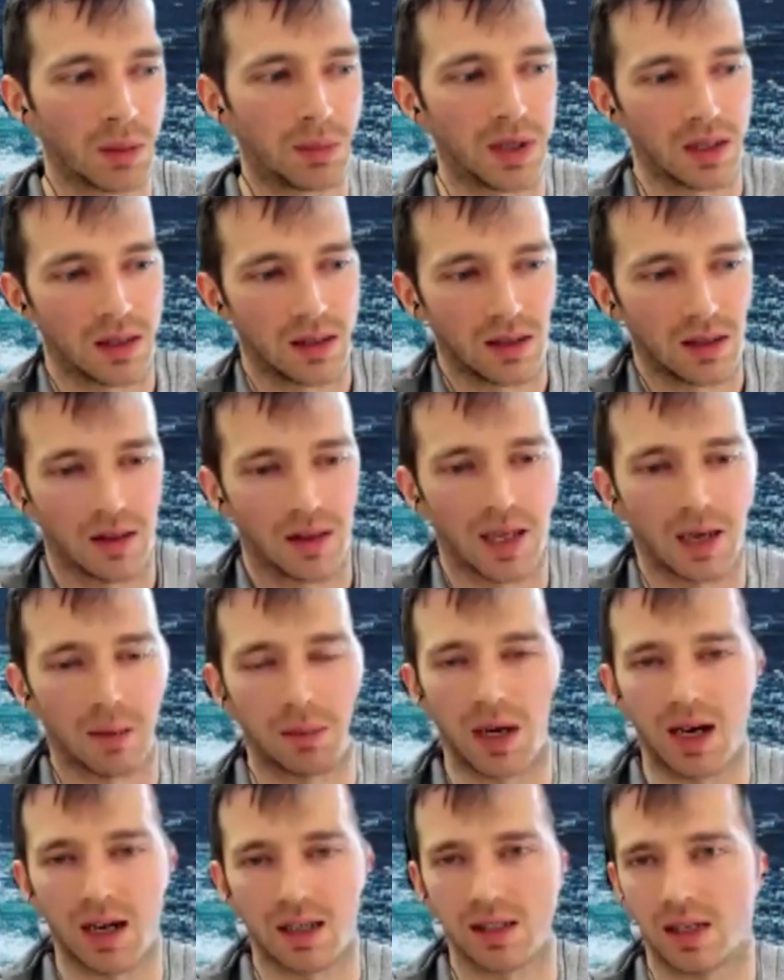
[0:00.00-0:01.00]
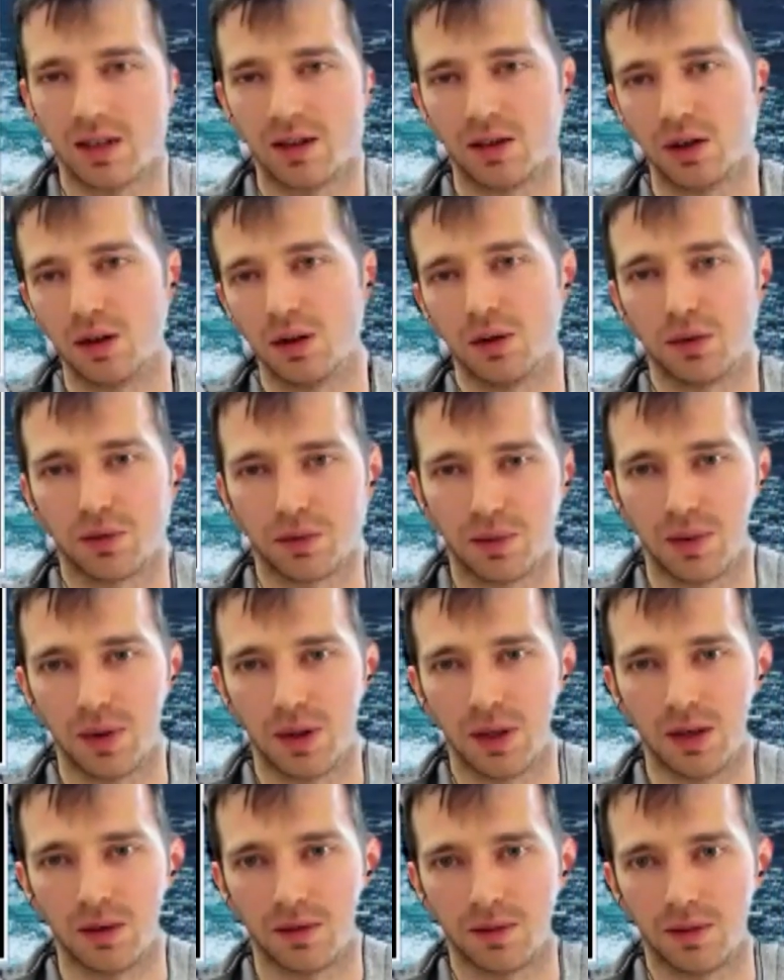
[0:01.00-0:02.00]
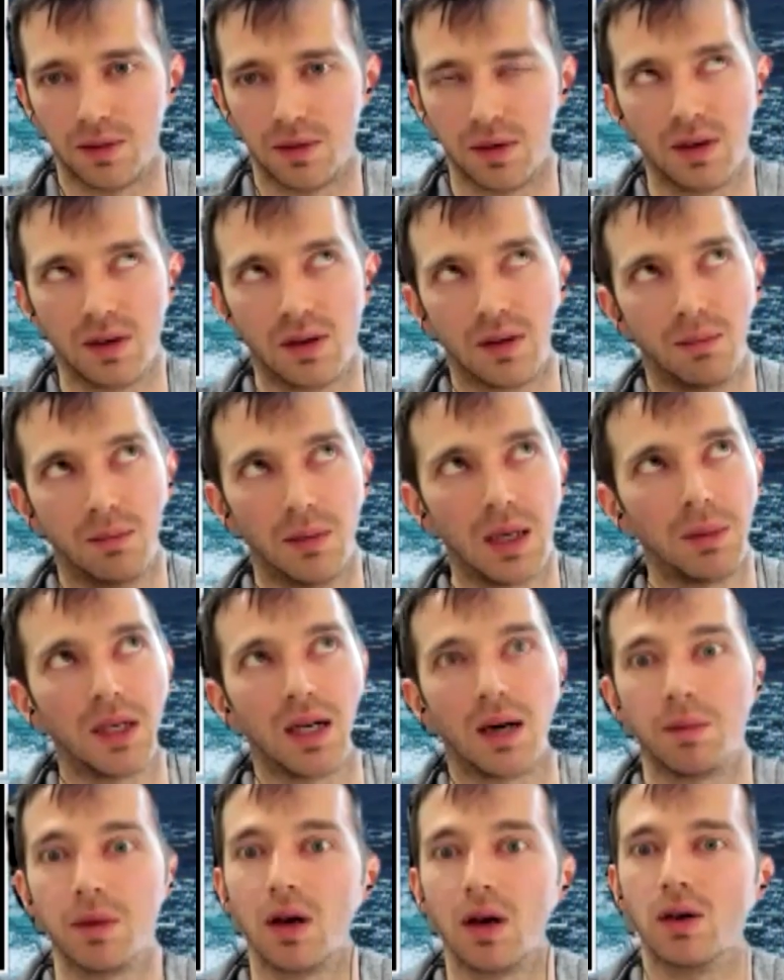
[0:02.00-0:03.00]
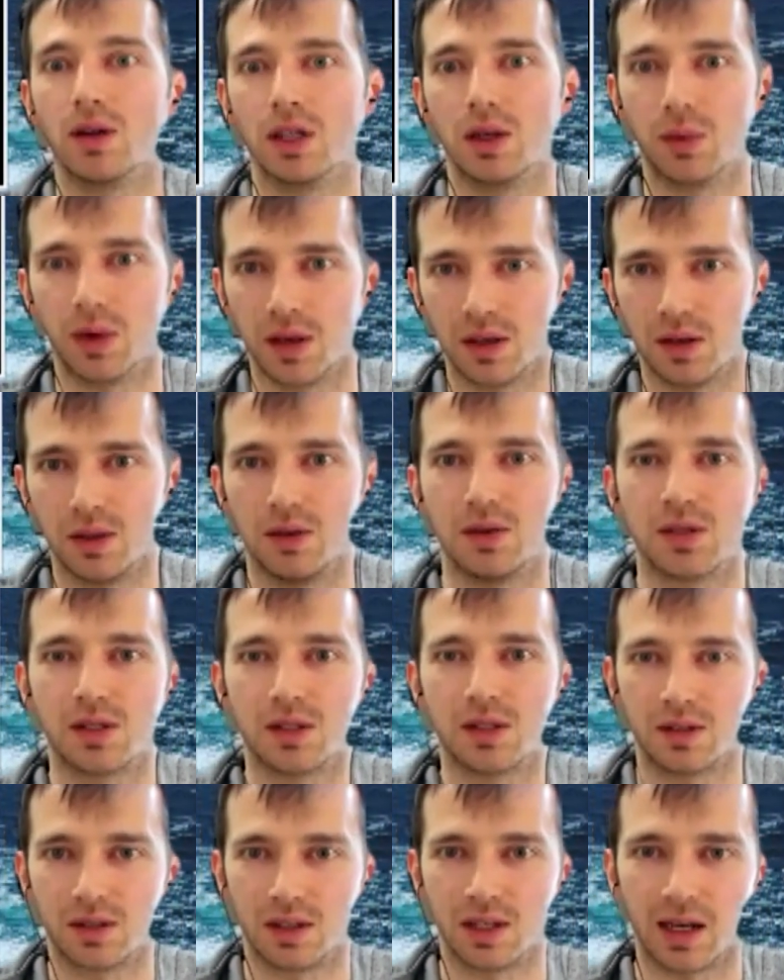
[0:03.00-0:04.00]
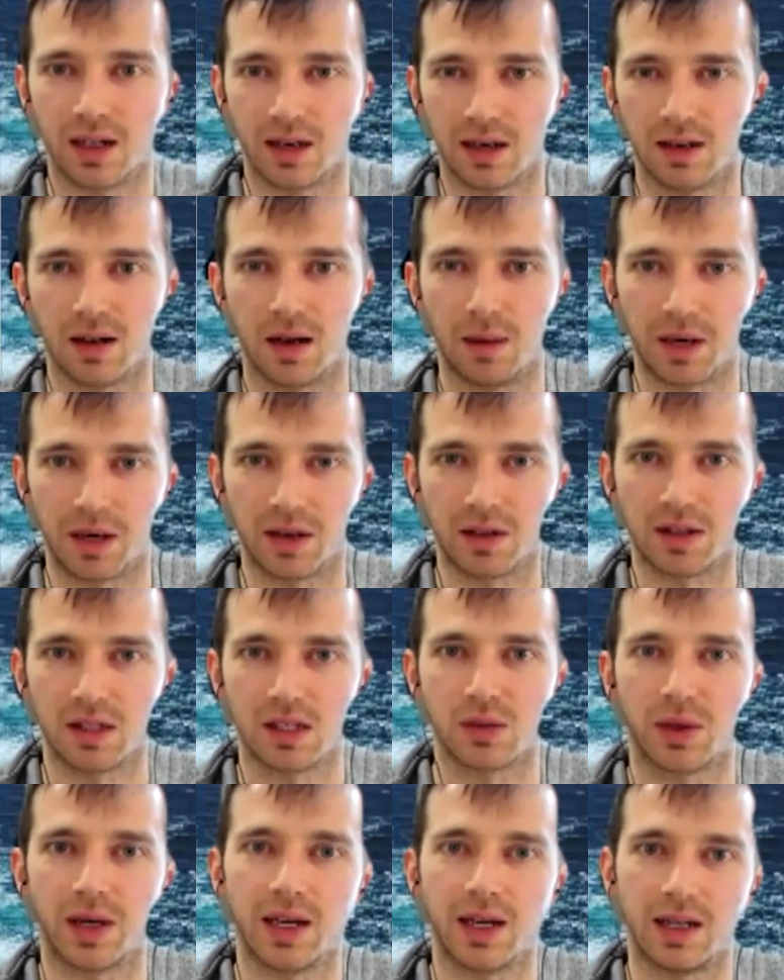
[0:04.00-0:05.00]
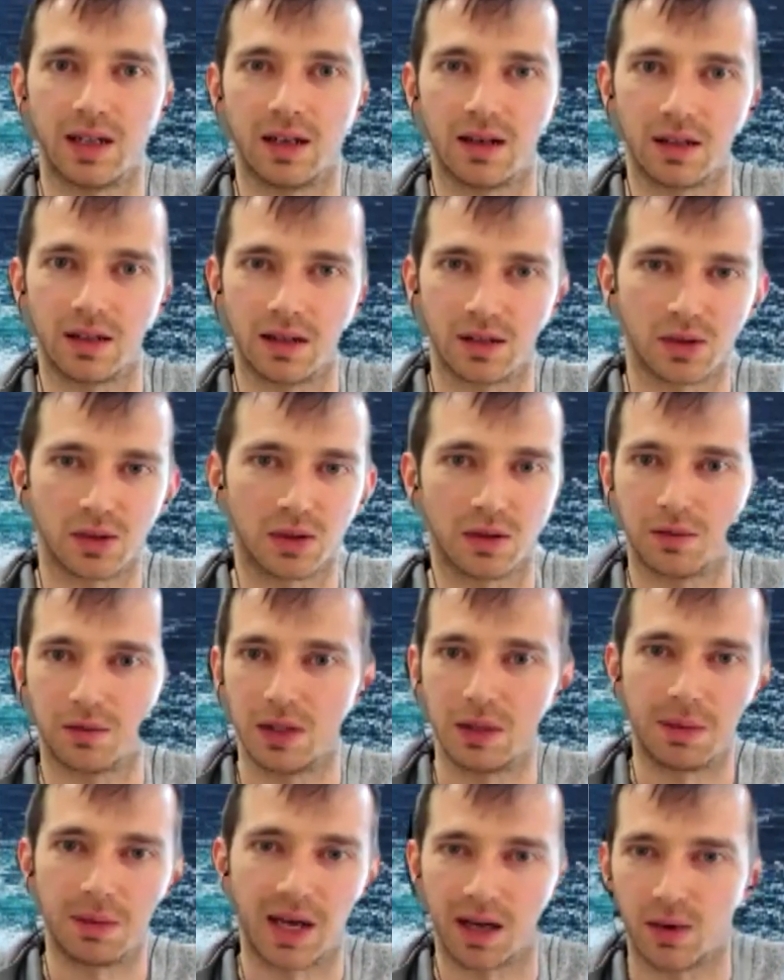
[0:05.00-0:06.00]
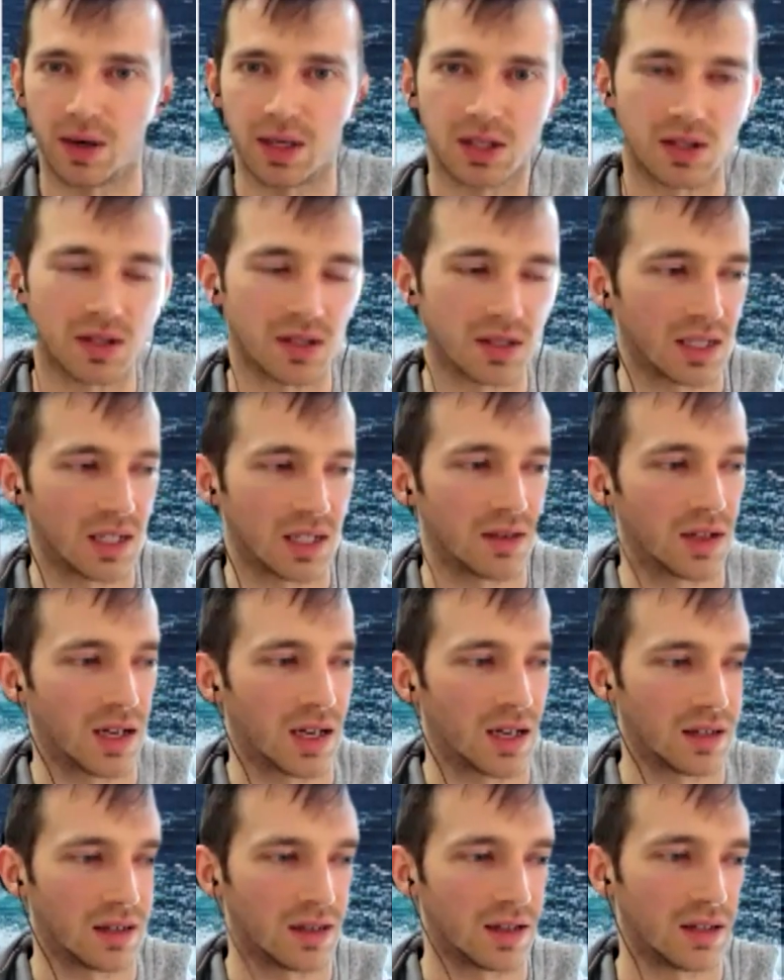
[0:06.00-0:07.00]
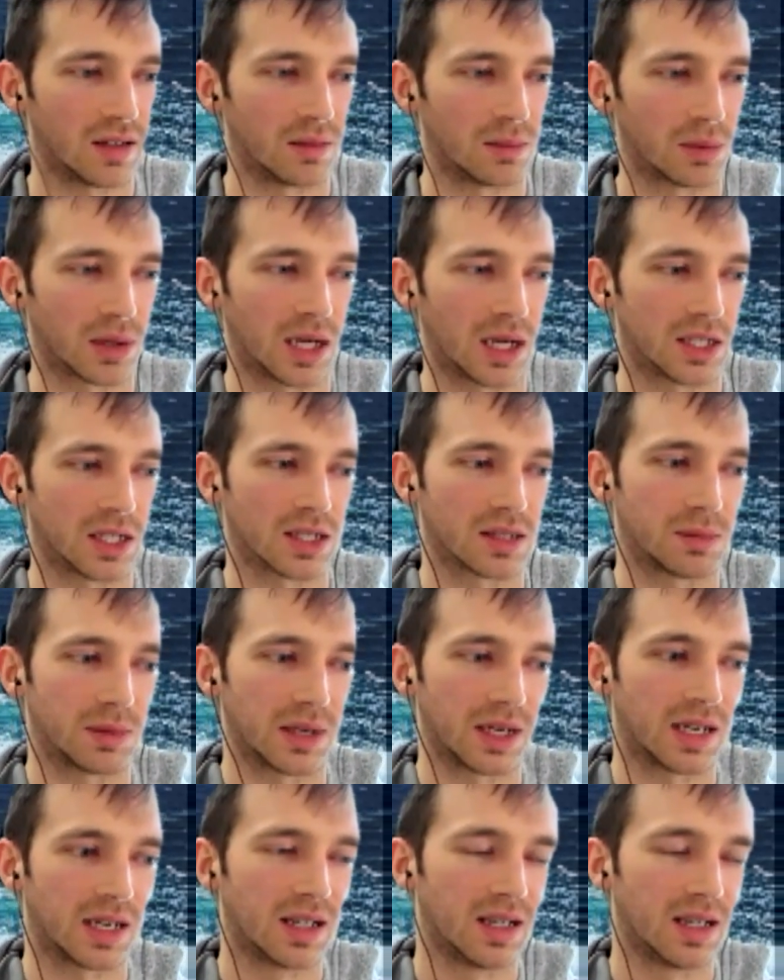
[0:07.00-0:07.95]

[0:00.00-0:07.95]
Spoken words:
But that box, I don't know if maybe I'm the only one who's gone about it this way in the sort of feedback questions that I've gotten in projects, but